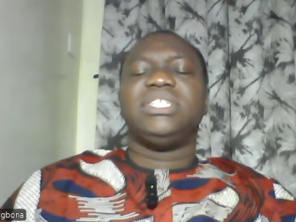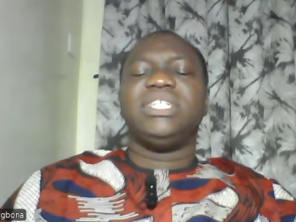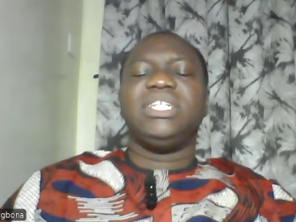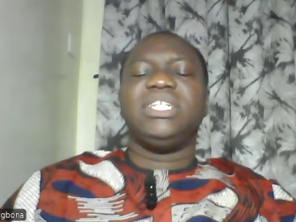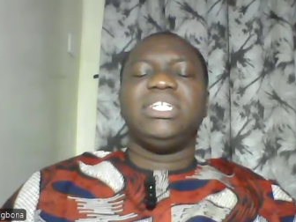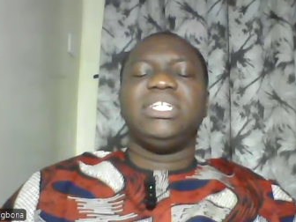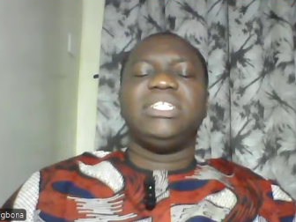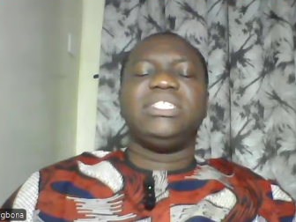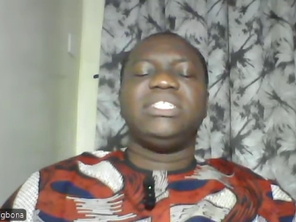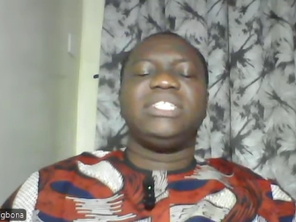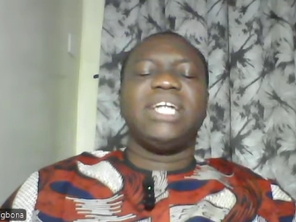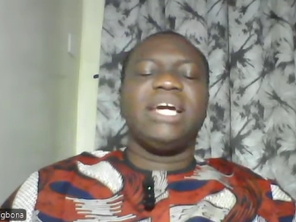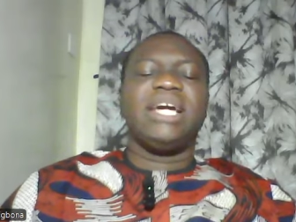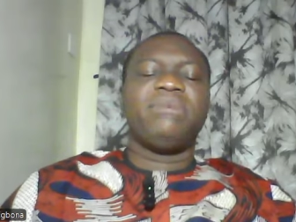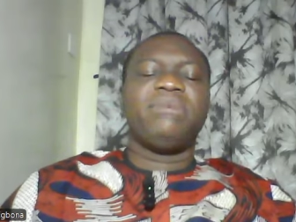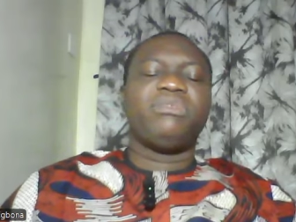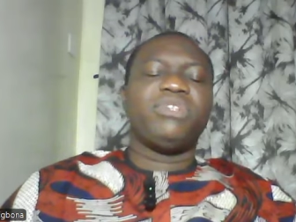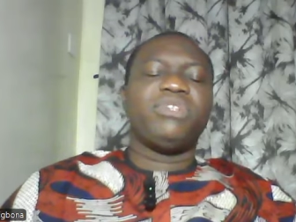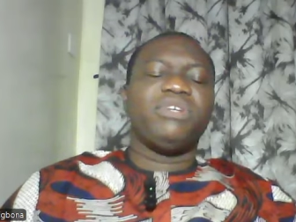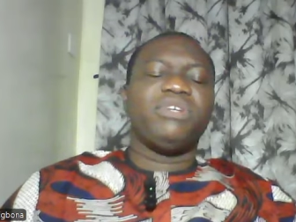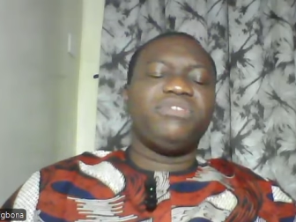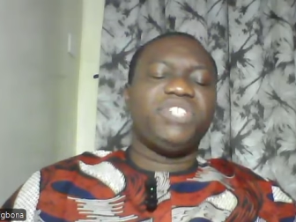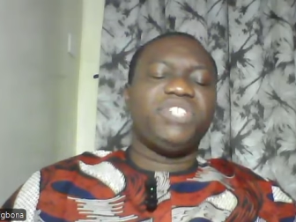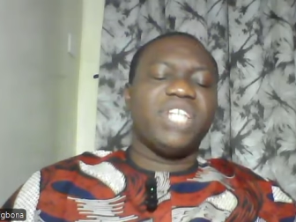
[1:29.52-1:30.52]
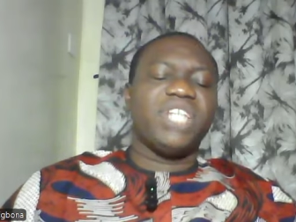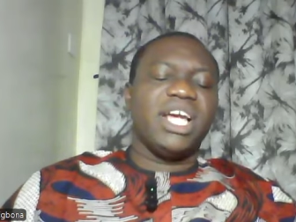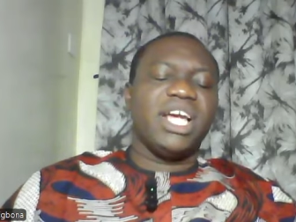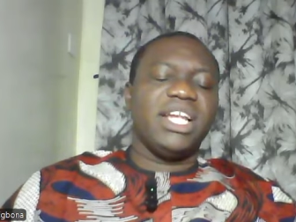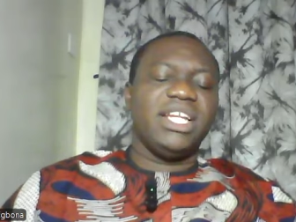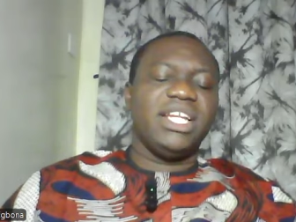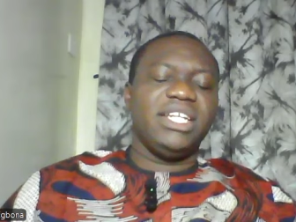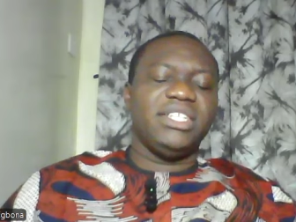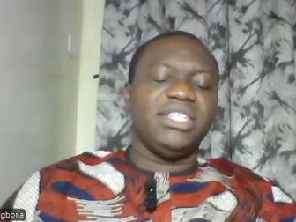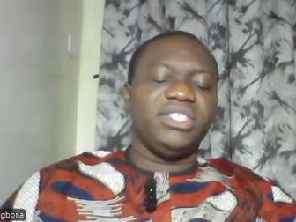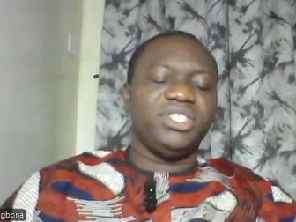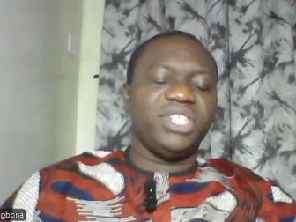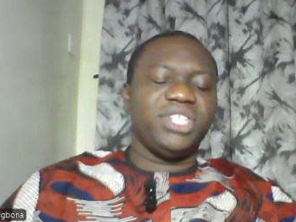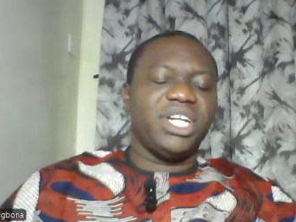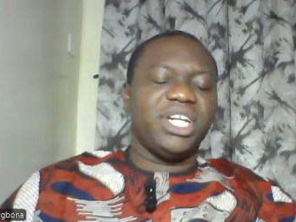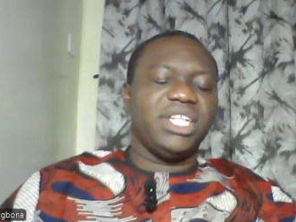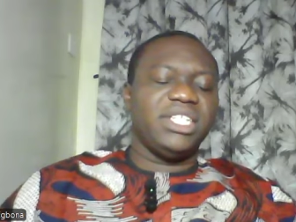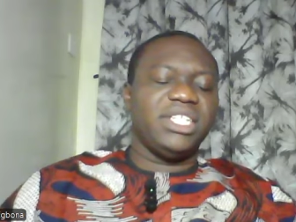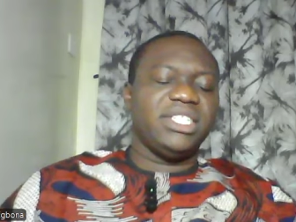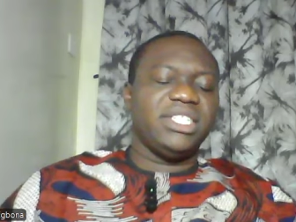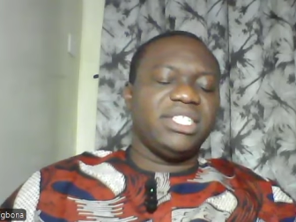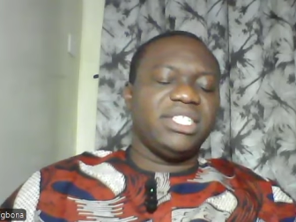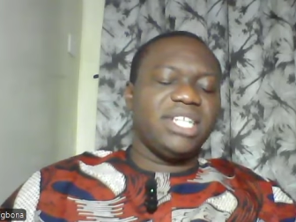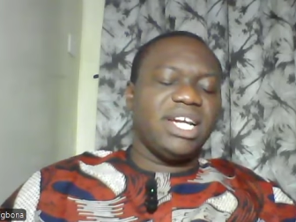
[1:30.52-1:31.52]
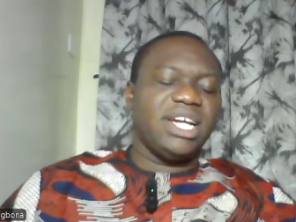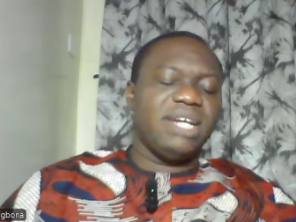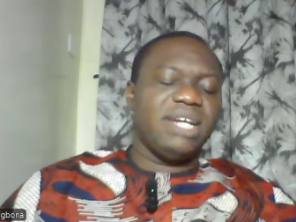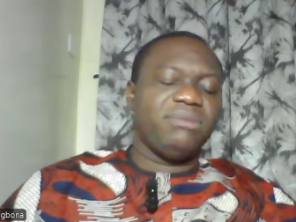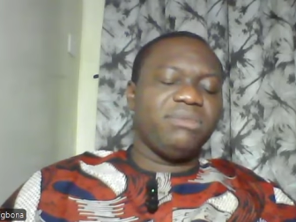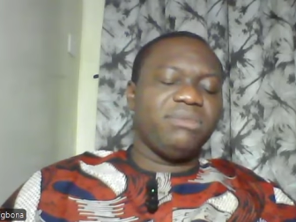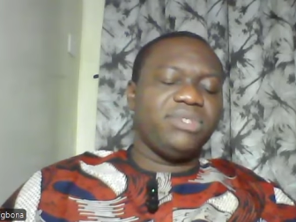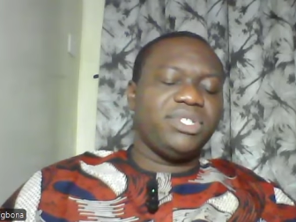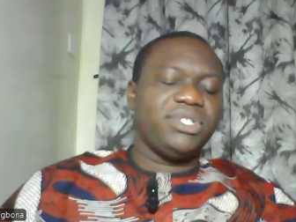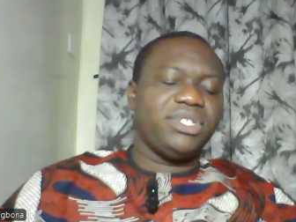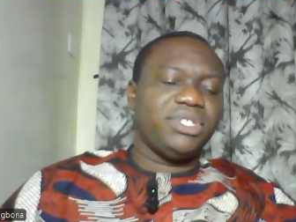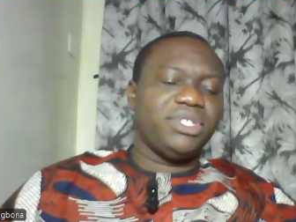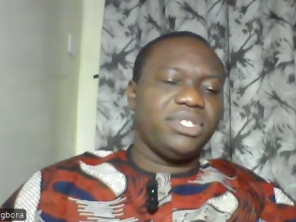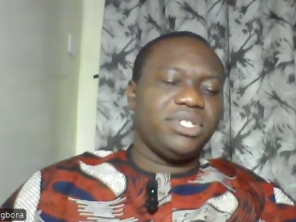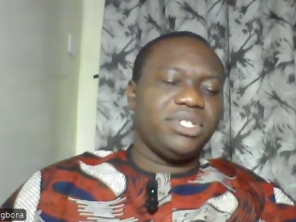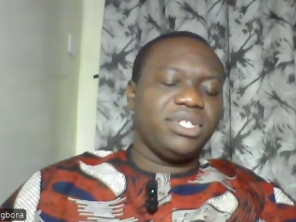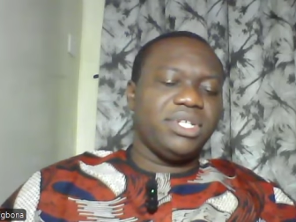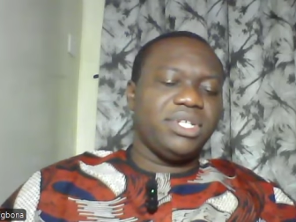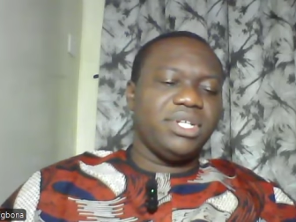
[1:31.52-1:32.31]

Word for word: in times of challenge and in times